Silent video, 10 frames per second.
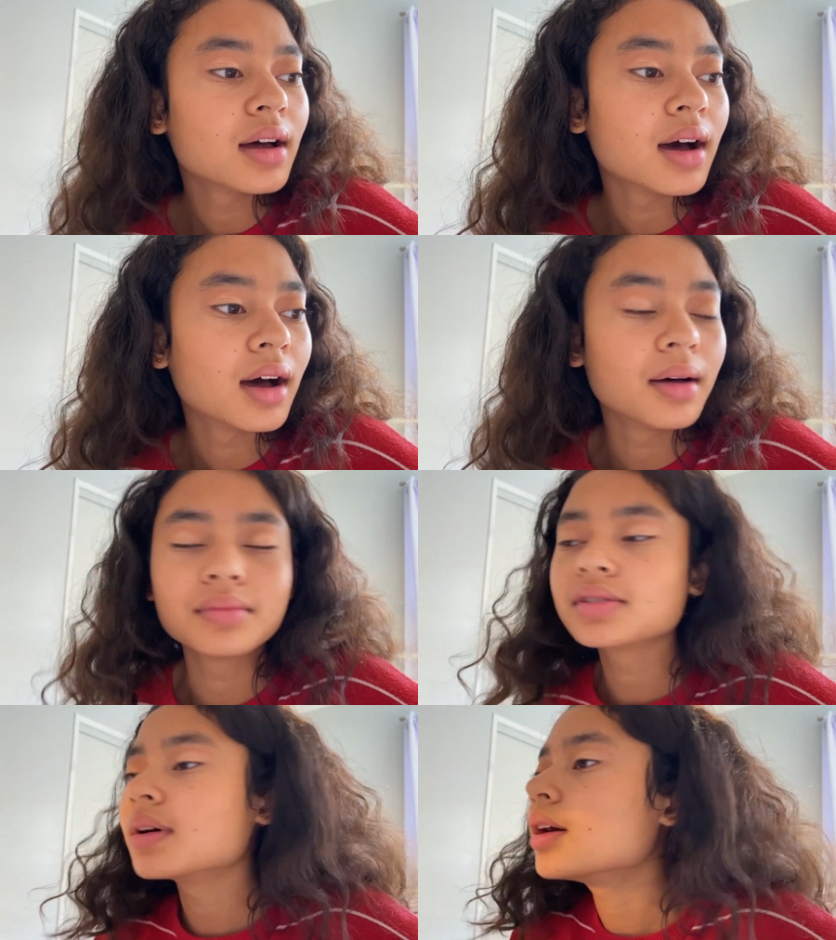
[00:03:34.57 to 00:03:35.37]

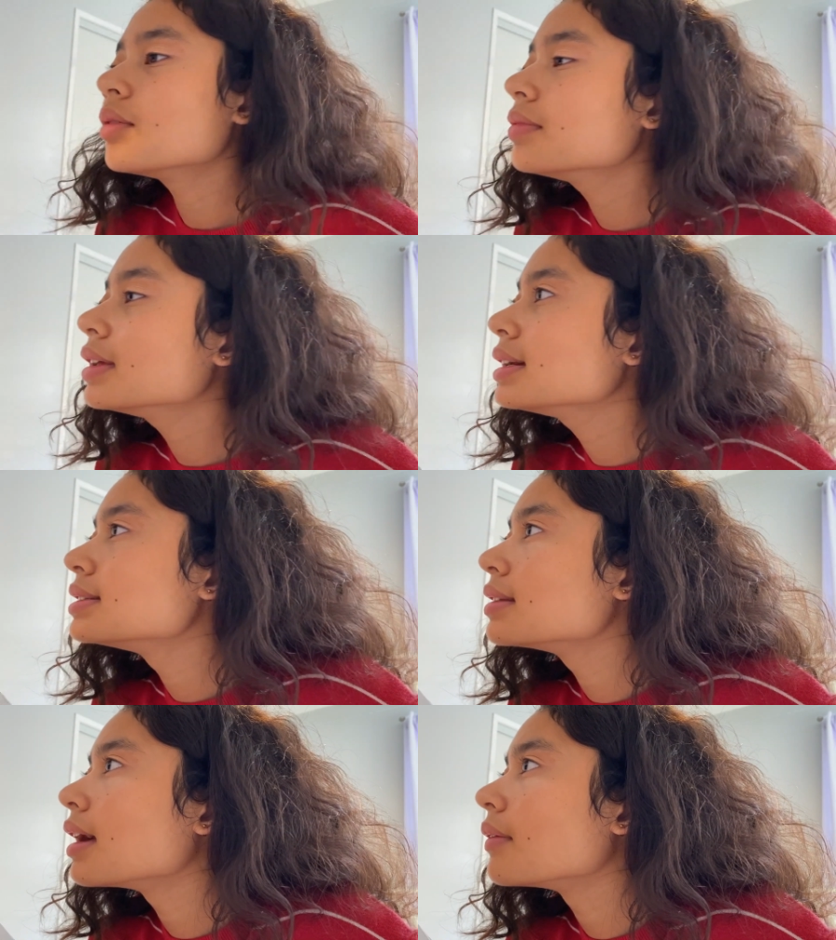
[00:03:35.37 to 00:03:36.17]
So hopefully I
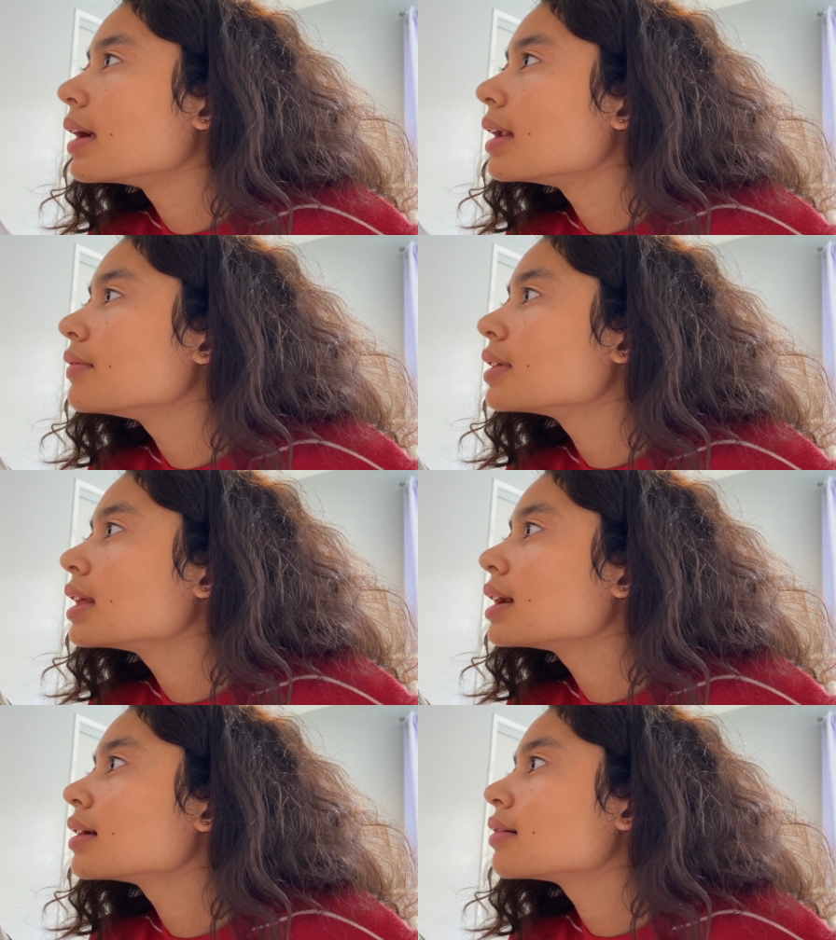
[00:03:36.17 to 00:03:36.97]
did that right. I feel
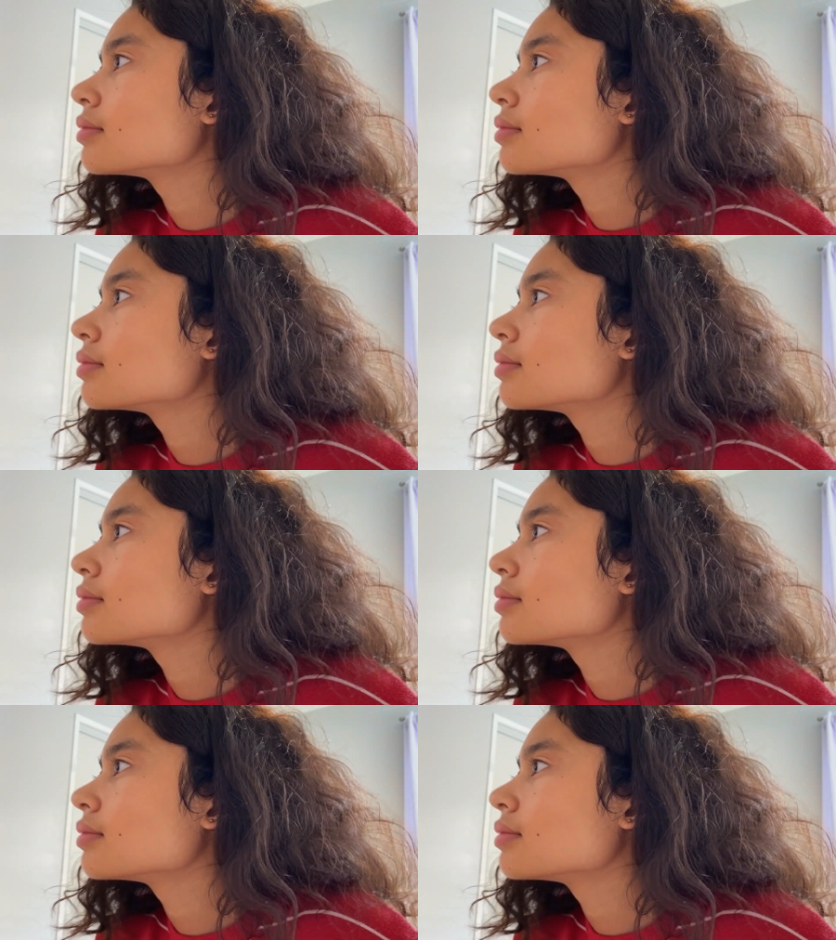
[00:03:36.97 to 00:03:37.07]
like